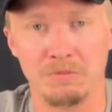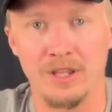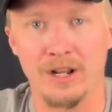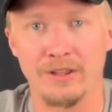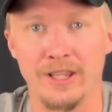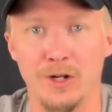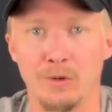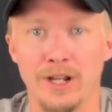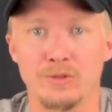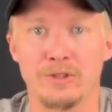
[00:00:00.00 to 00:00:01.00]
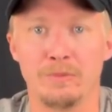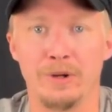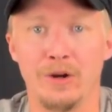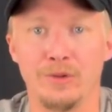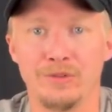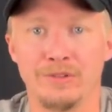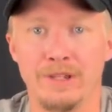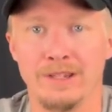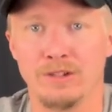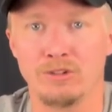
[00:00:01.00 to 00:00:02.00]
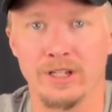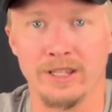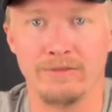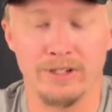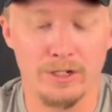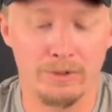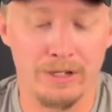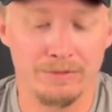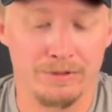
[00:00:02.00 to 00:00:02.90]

how that interacts with the barrels, check that video out.